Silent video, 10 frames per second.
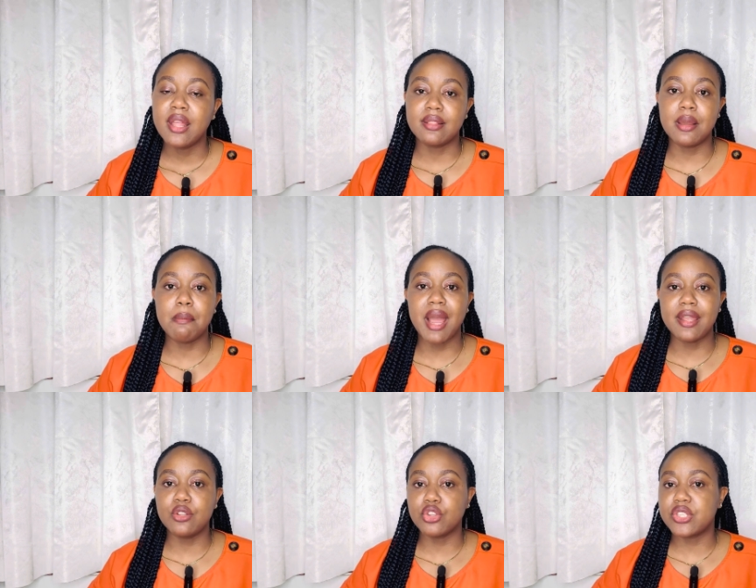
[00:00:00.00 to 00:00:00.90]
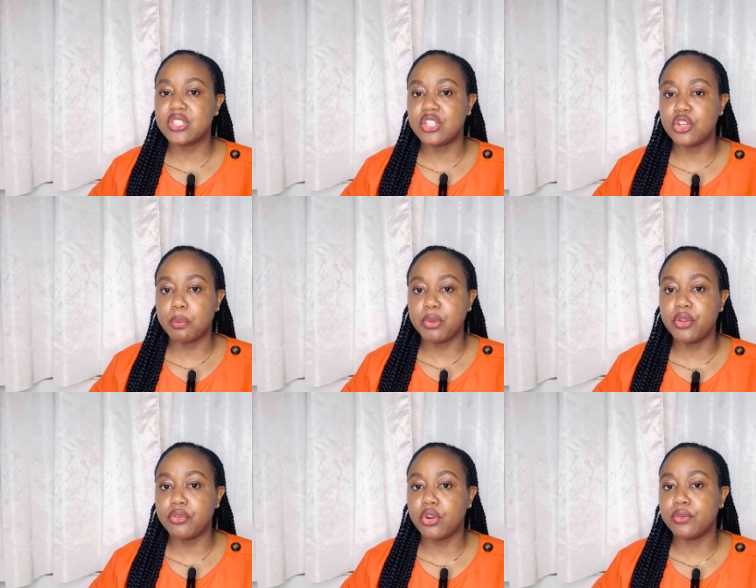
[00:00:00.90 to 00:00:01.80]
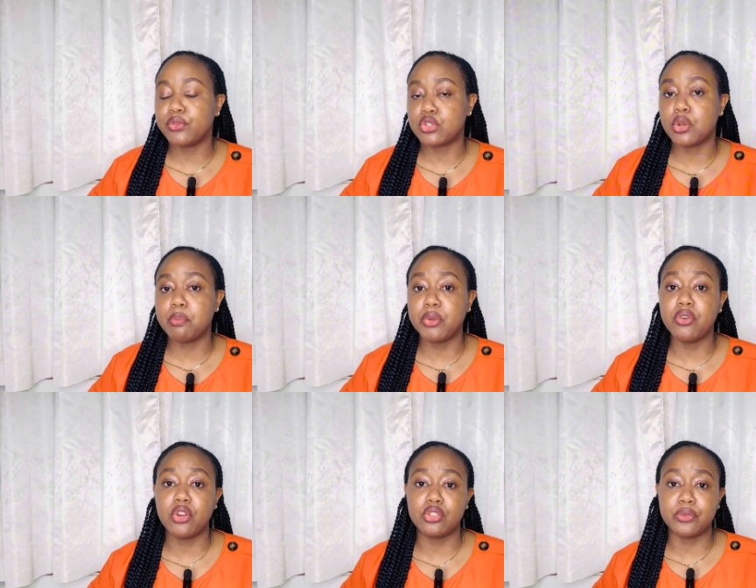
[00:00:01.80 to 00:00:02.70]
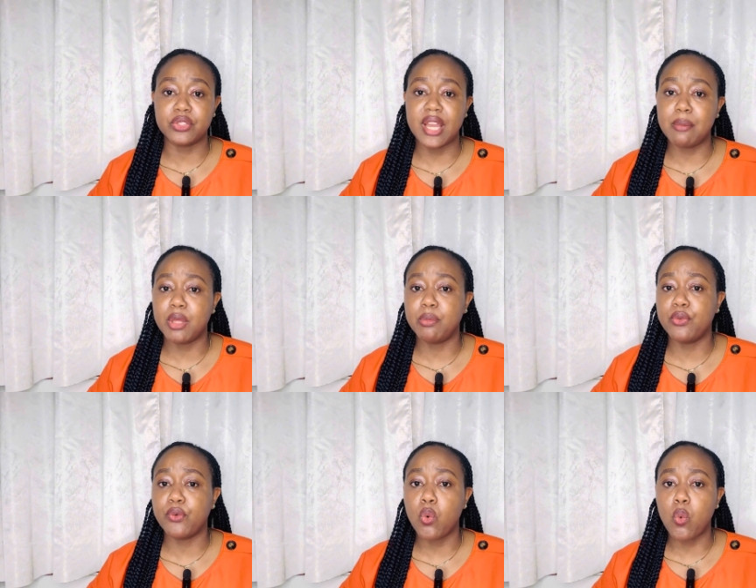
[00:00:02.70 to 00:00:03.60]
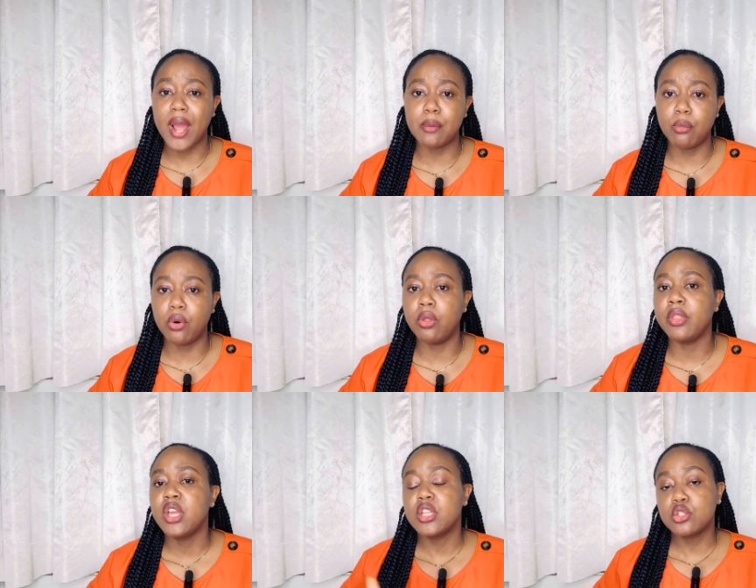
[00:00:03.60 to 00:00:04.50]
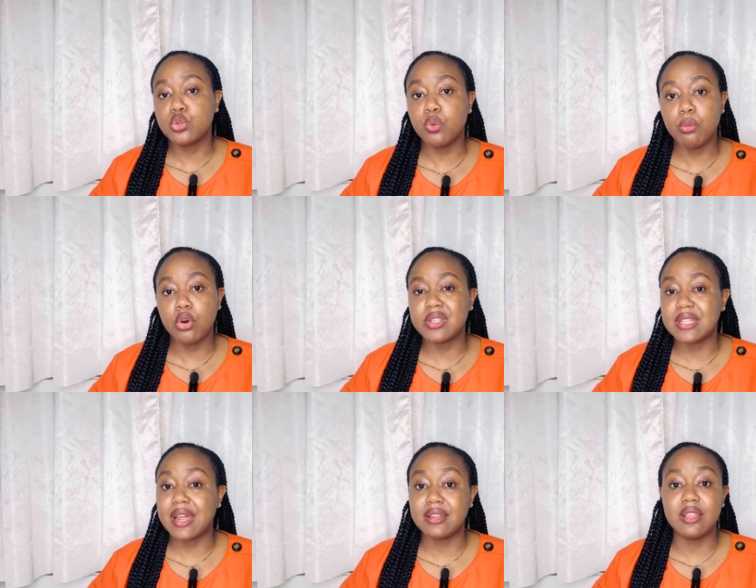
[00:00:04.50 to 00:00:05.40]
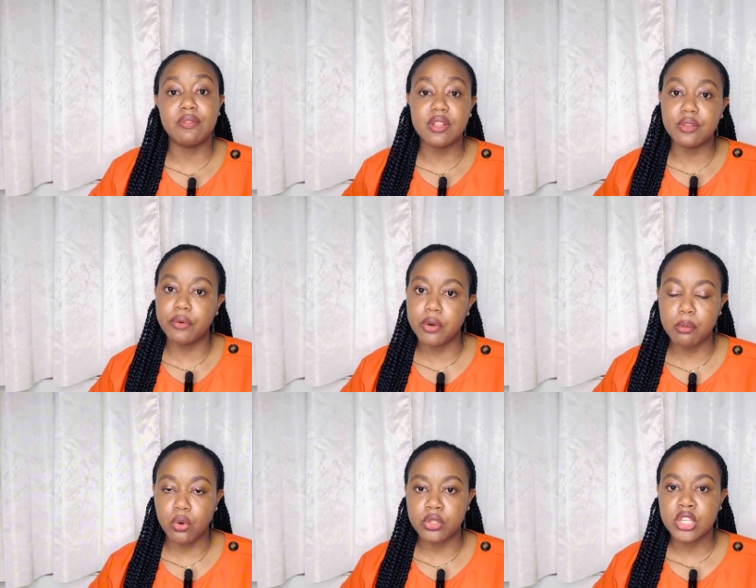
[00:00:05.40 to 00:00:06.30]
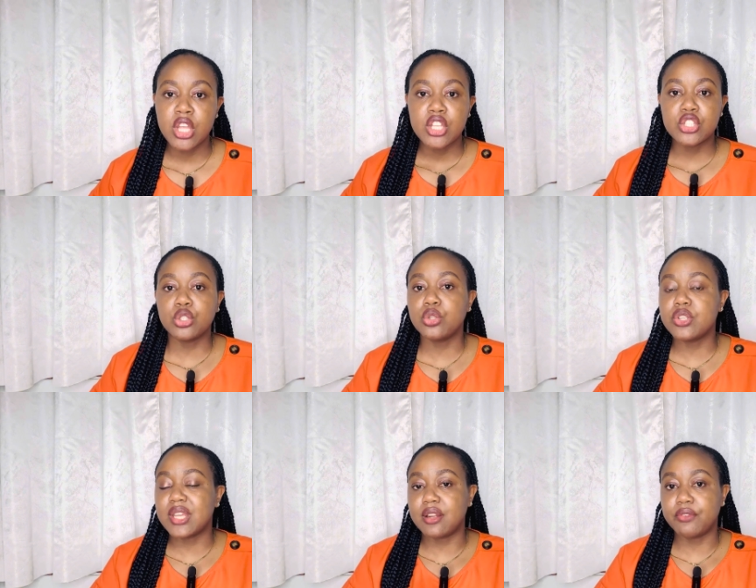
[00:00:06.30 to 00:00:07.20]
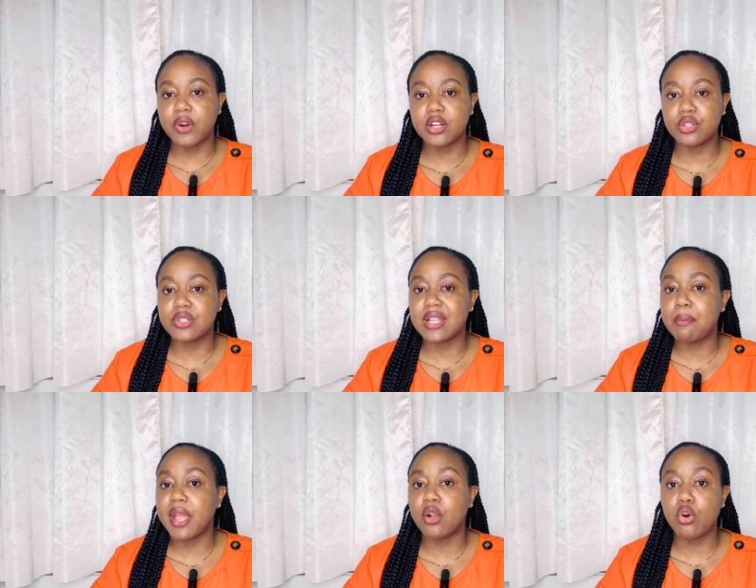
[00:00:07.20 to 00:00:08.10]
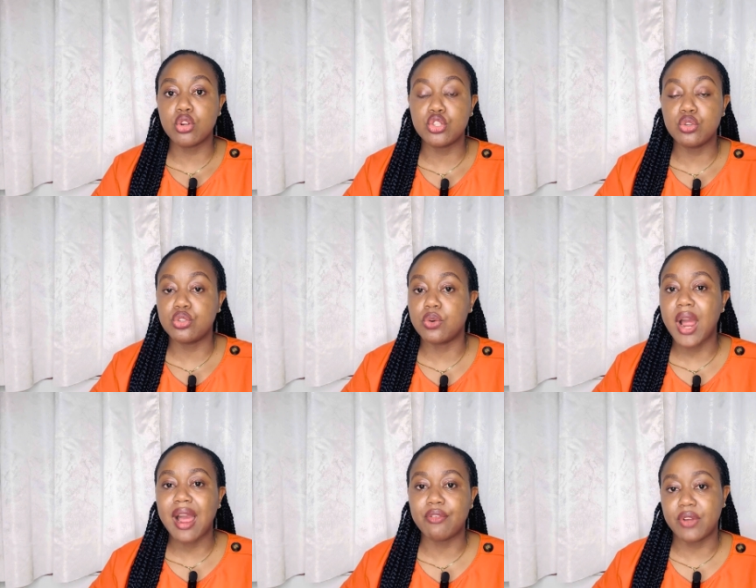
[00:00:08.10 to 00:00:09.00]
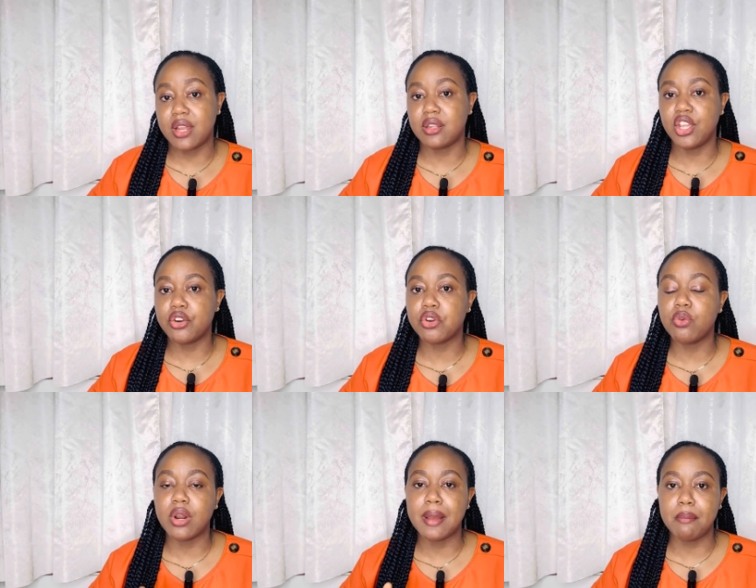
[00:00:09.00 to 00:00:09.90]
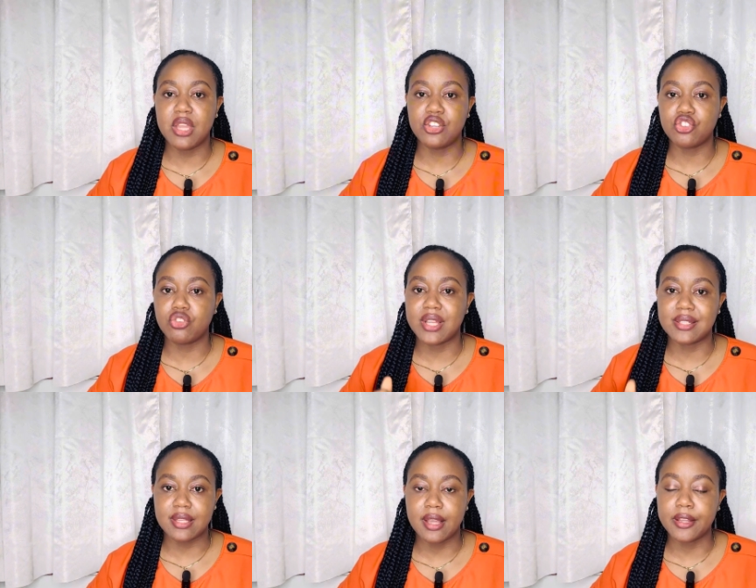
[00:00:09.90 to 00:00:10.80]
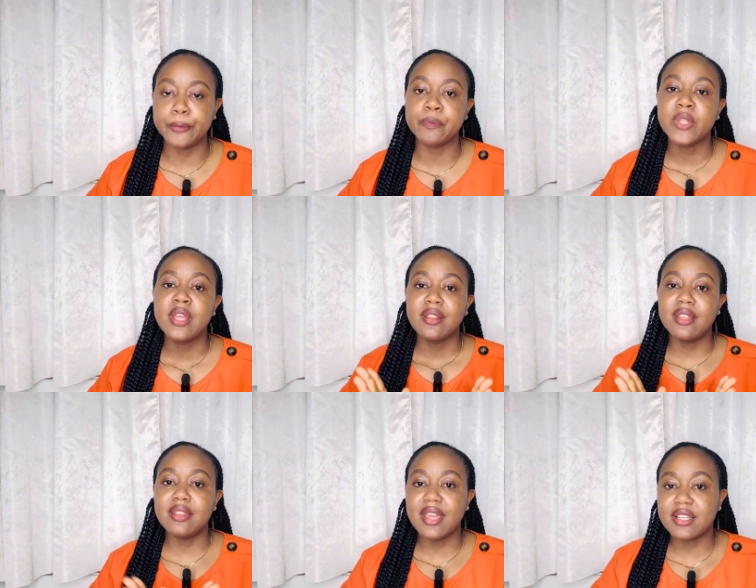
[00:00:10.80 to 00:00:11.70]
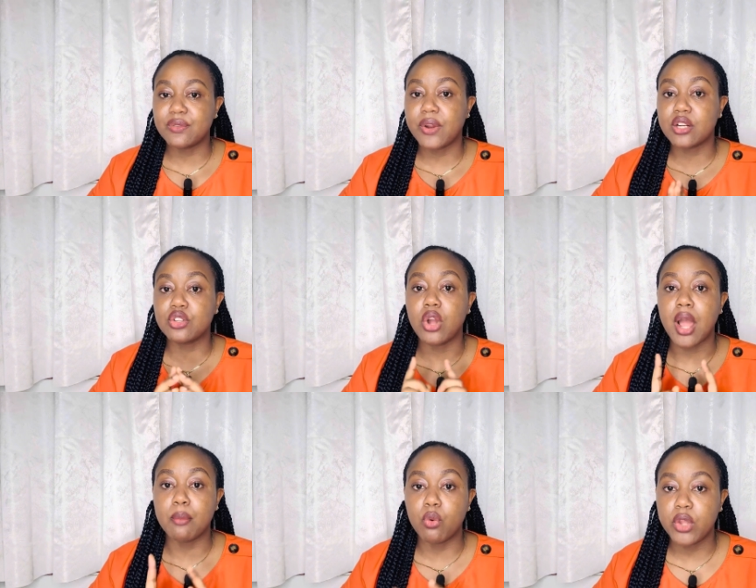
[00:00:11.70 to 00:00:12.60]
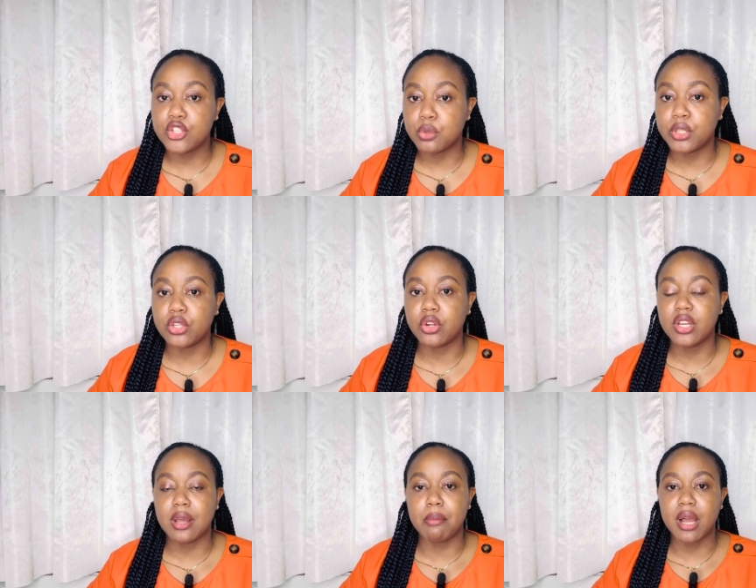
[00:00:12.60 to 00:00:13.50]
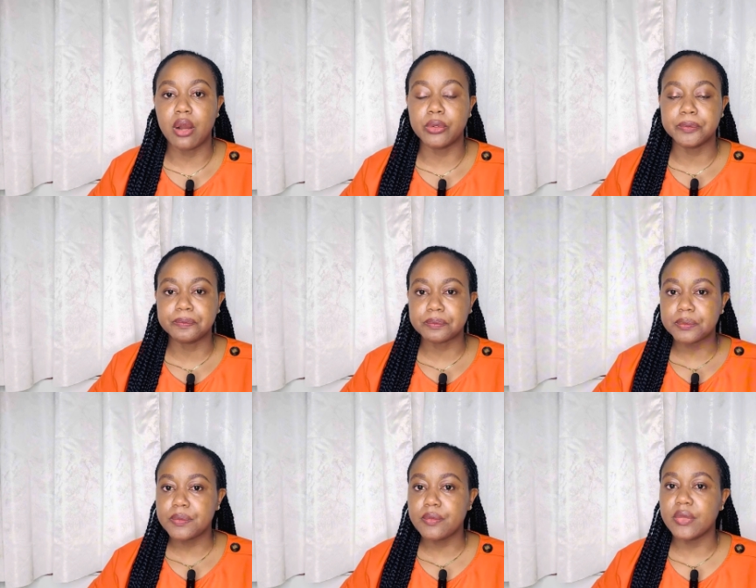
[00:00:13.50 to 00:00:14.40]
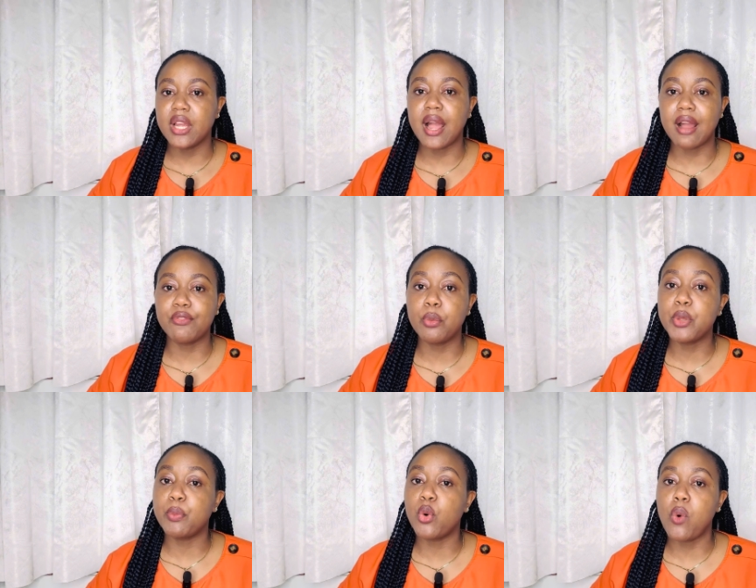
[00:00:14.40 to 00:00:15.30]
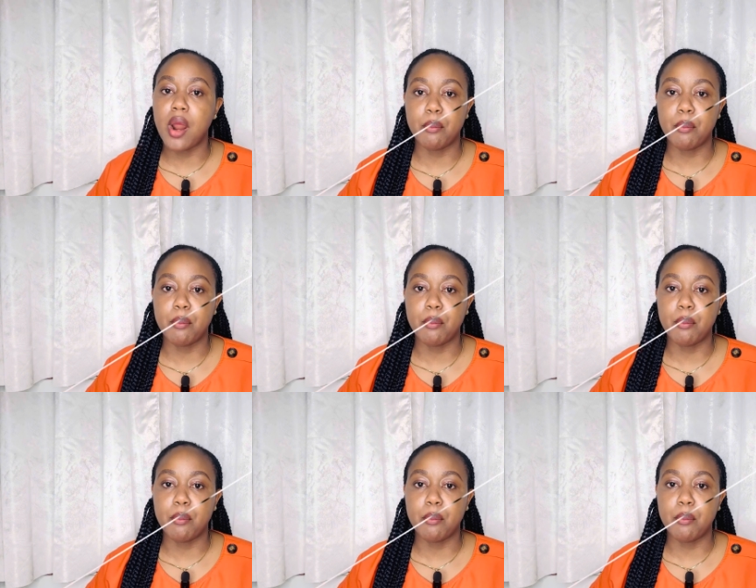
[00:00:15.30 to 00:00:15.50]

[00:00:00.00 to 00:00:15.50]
they might not see their period for some period of time, maybe for 1 month, 2 months, and even 3 months. So those are the factors that might cause you to have an irregular menstrual cycle. The next factor I'm going to be talking about for people who are